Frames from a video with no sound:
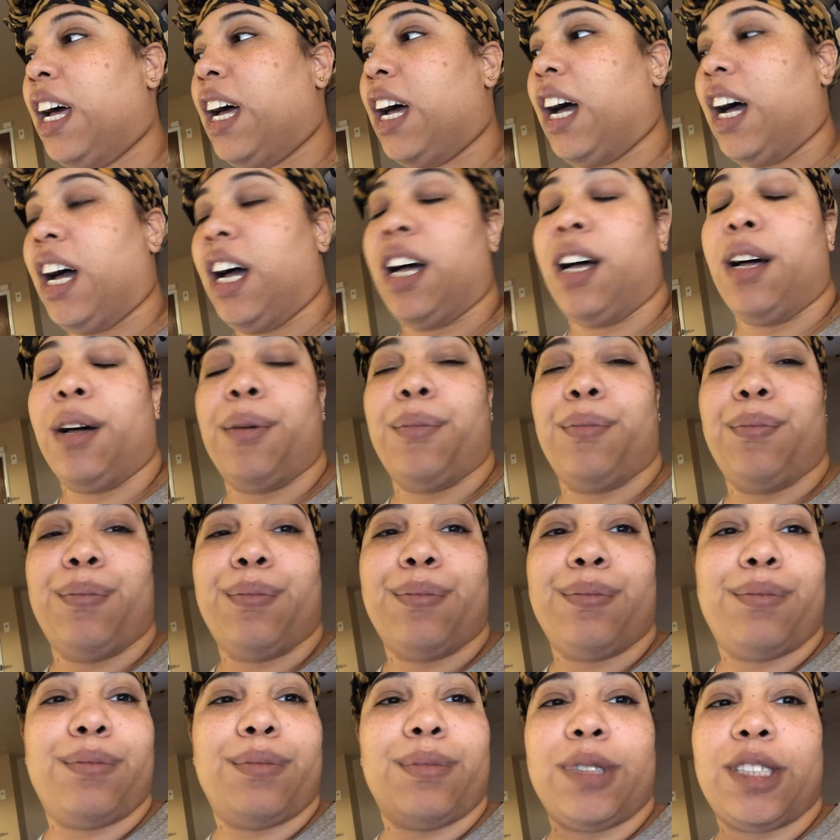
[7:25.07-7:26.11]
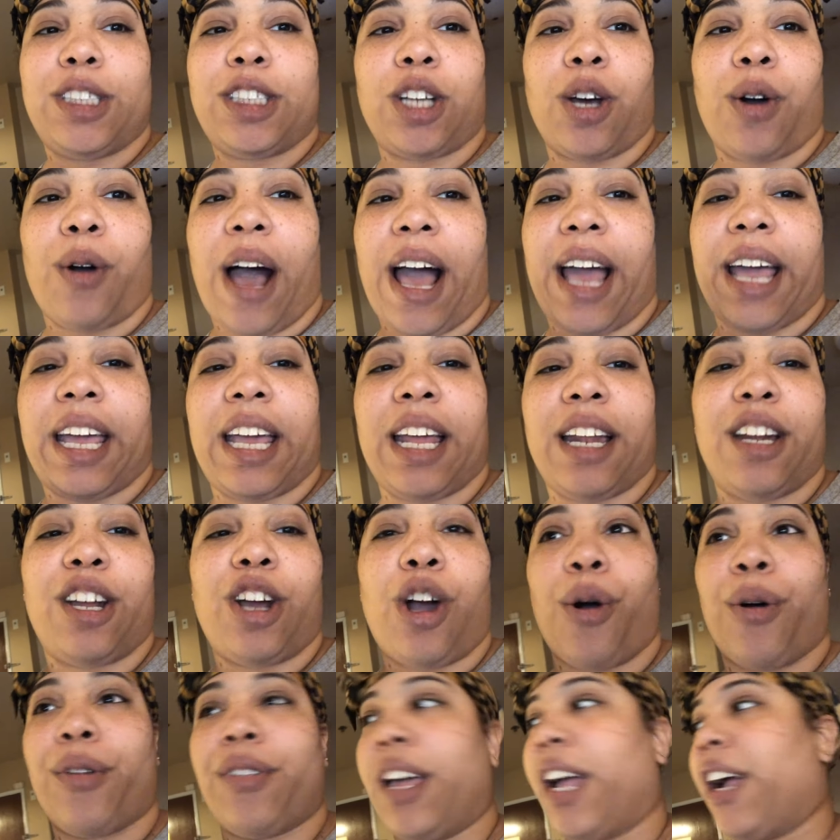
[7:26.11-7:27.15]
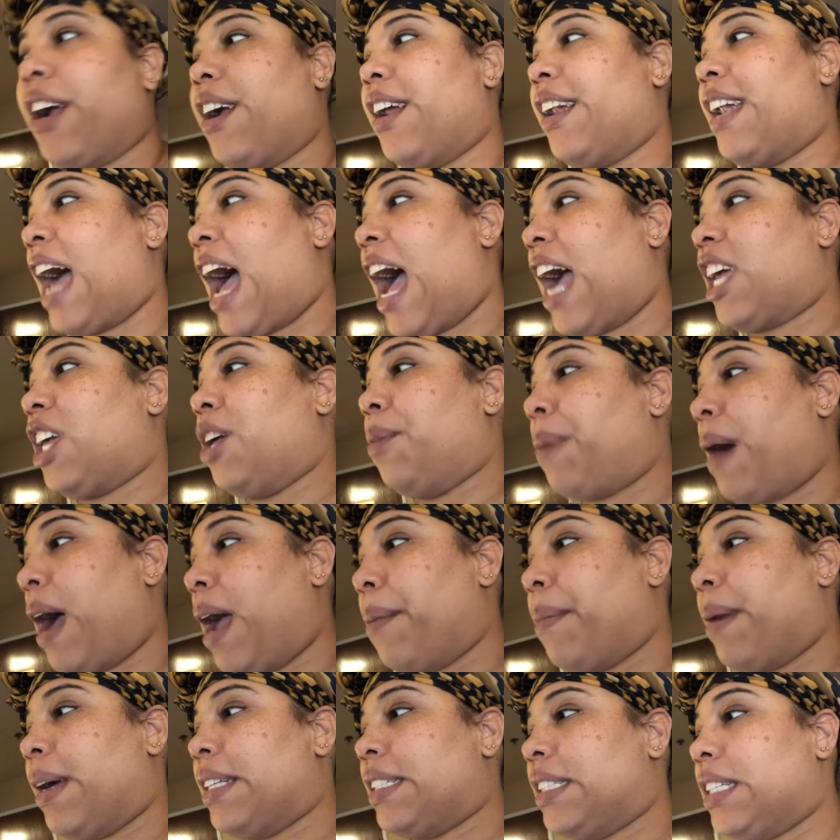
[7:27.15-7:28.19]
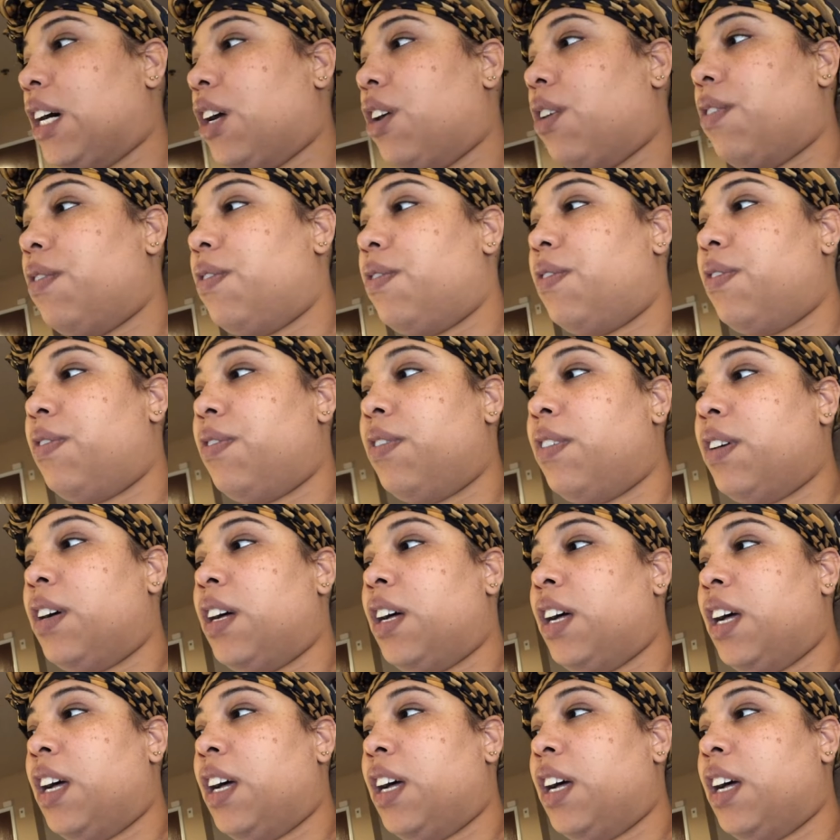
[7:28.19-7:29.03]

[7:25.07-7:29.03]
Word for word: Um, so I can go there and occupy myself